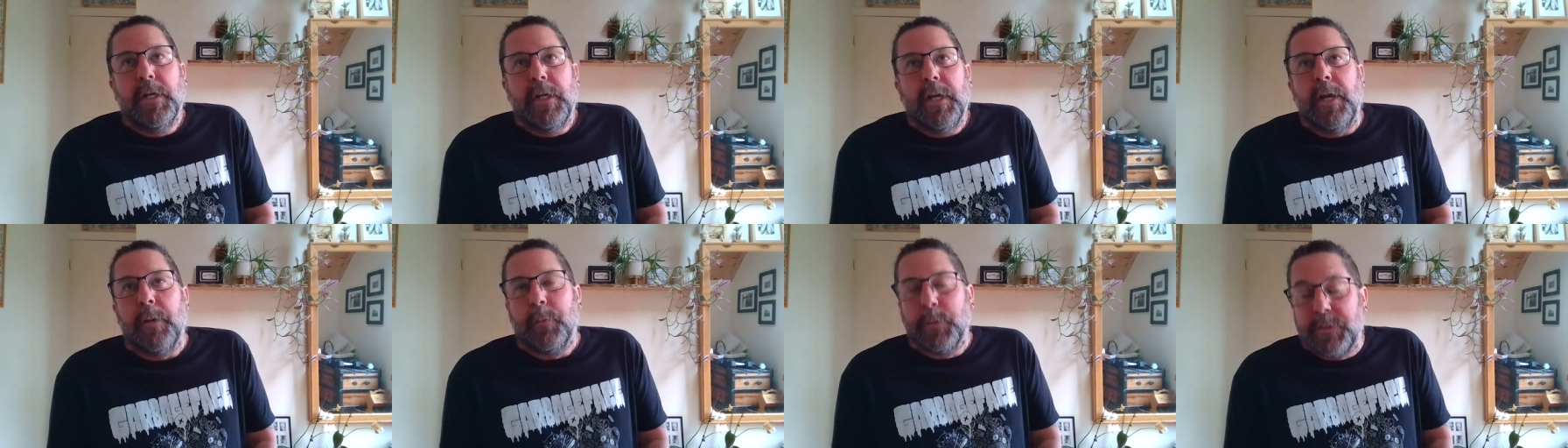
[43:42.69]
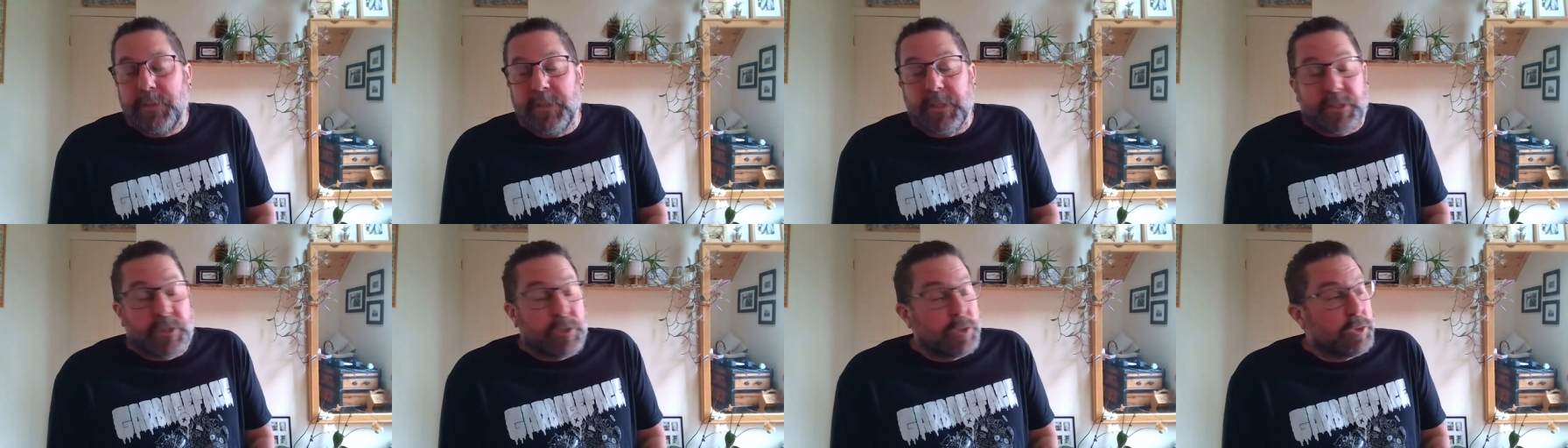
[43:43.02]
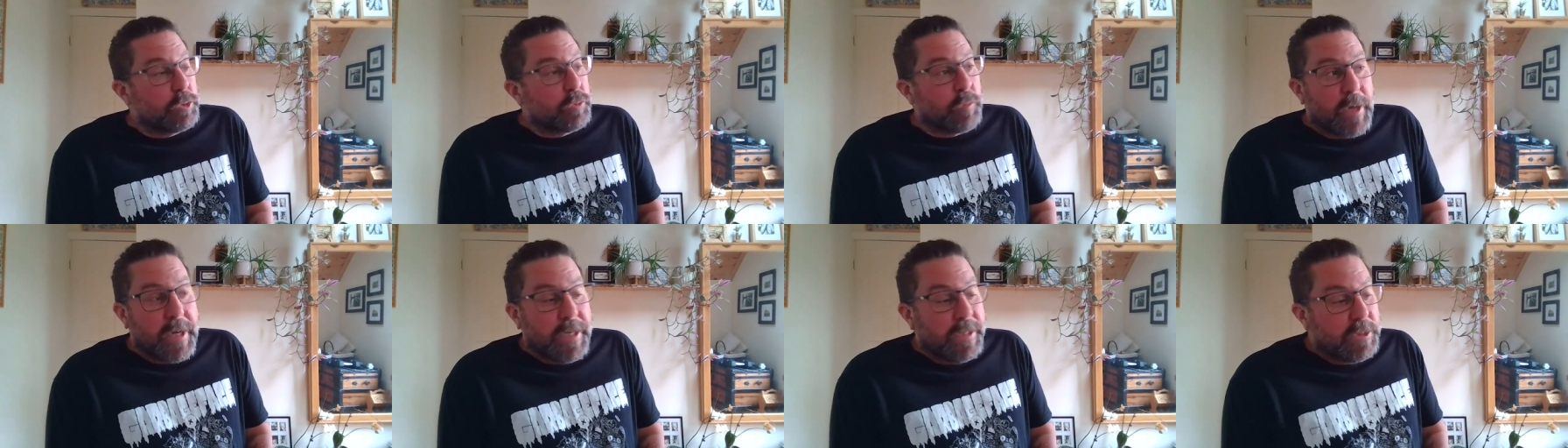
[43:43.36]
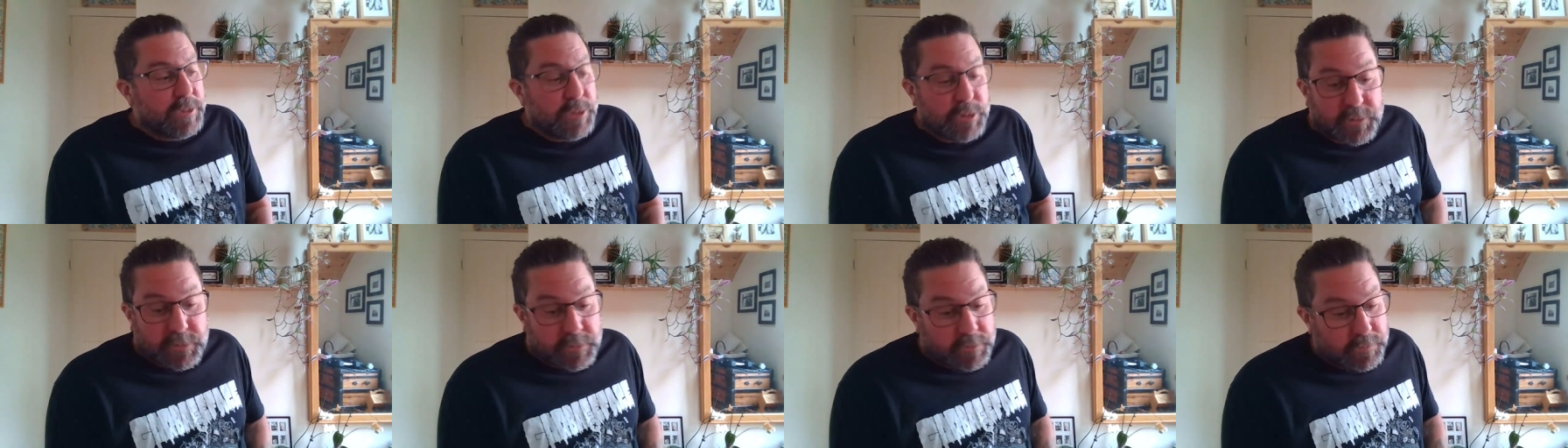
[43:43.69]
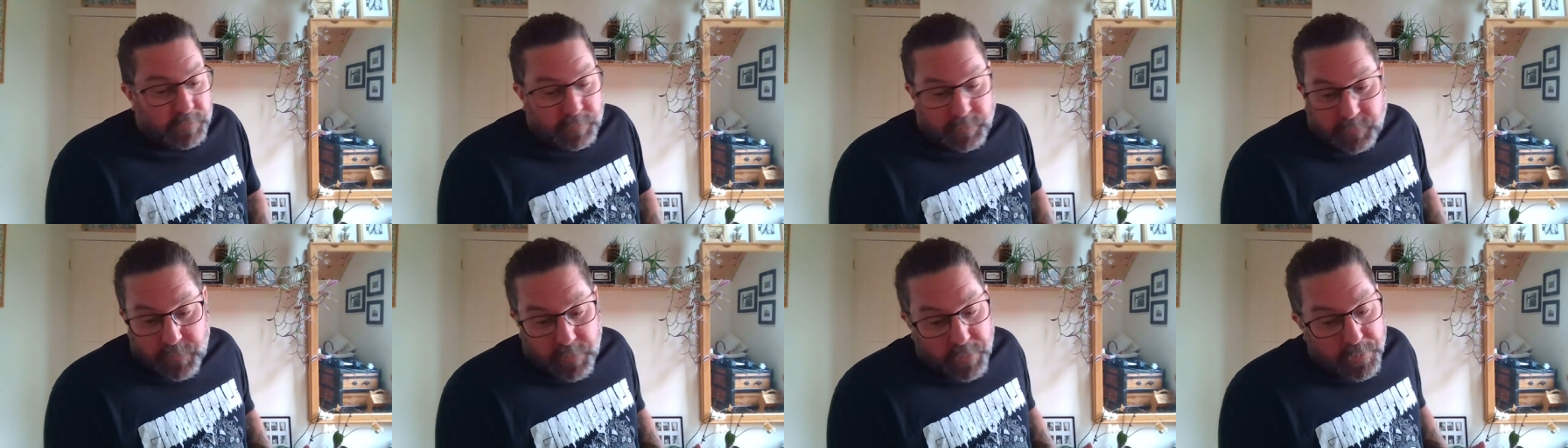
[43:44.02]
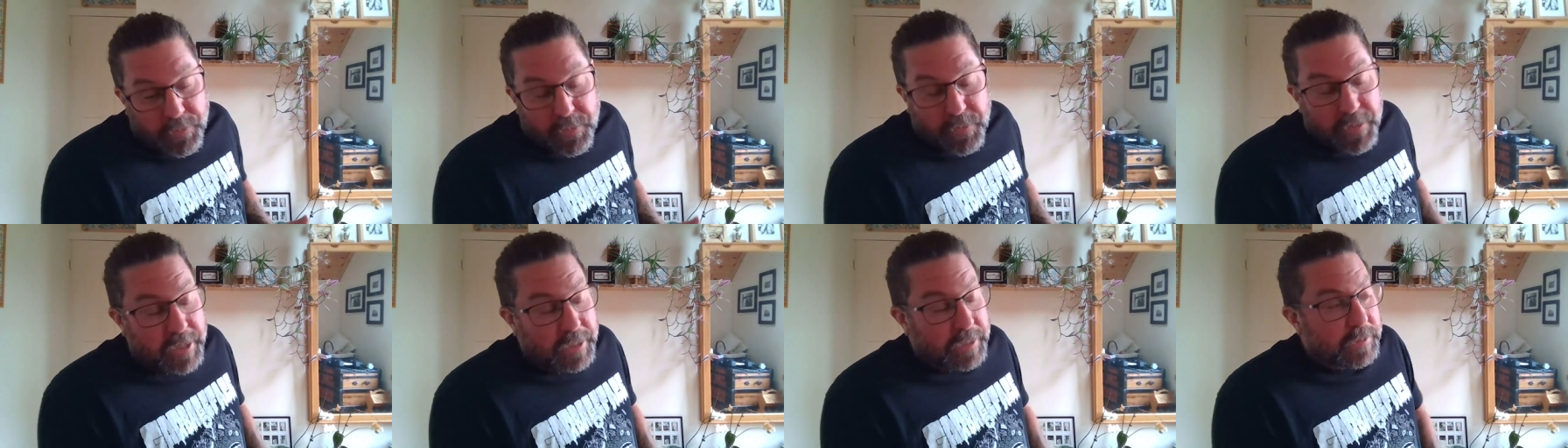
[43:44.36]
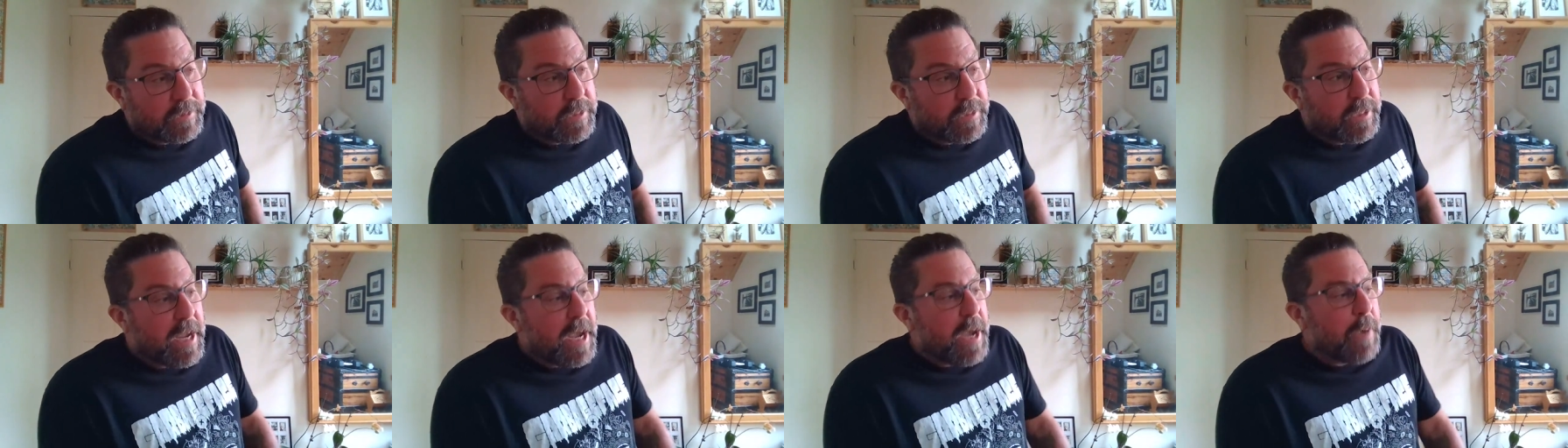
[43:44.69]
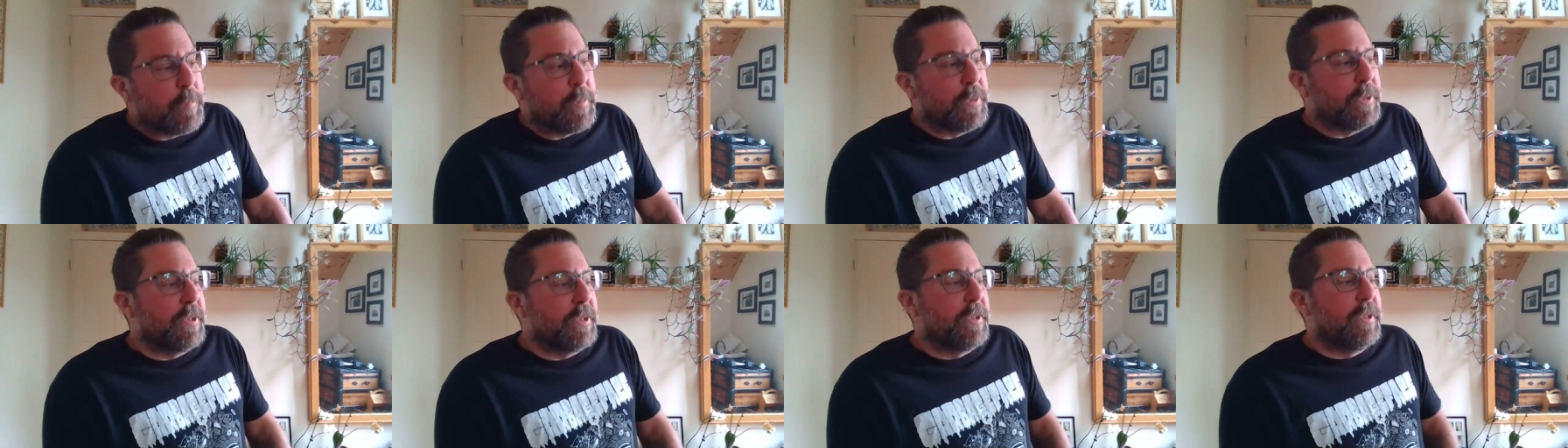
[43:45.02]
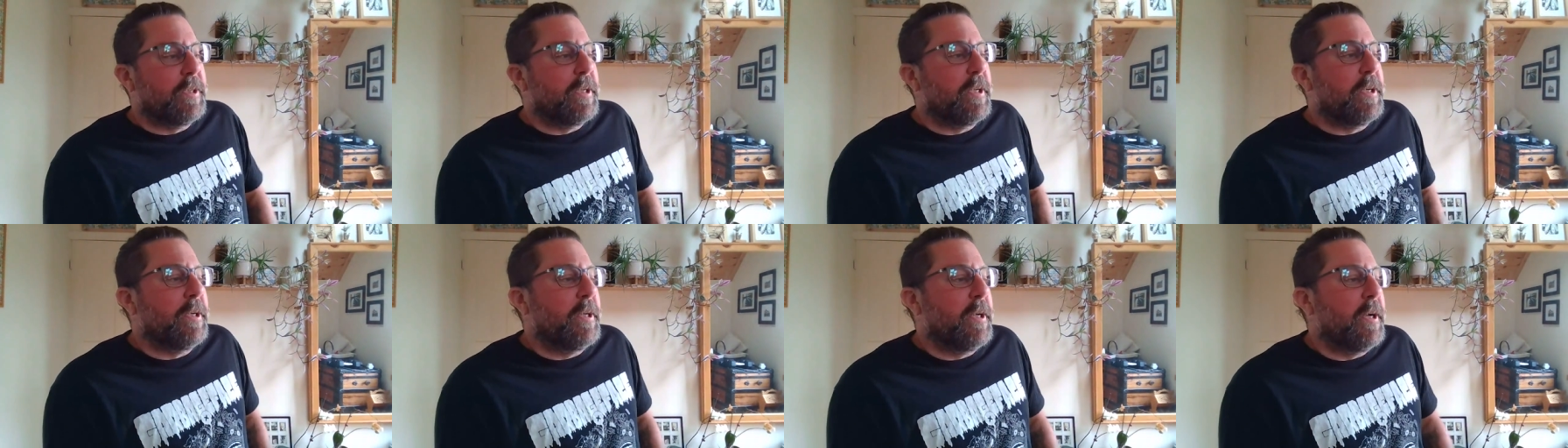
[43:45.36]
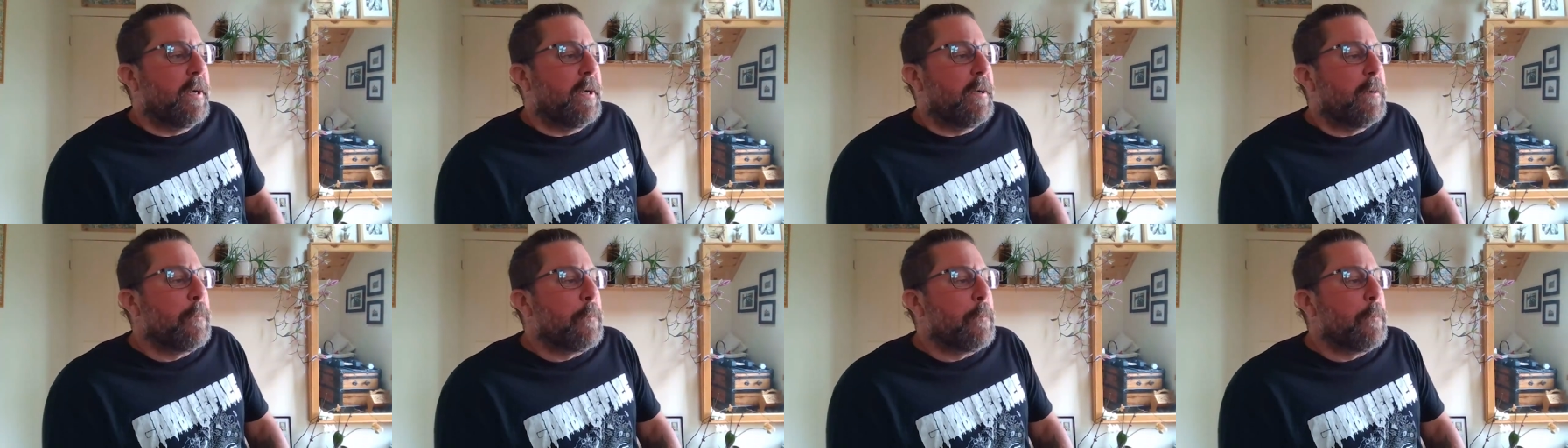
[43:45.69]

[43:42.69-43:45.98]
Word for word: it was this strange thing that happened. And, uh,